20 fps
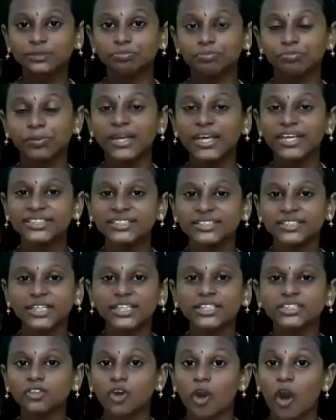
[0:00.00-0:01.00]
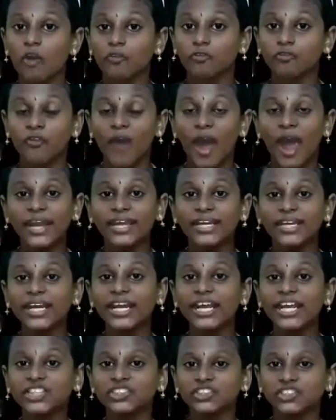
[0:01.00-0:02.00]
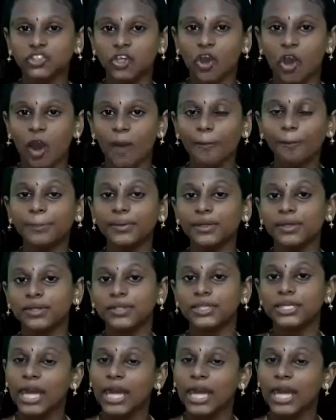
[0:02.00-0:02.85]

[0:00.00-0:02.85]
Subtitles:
pieces of finely chopped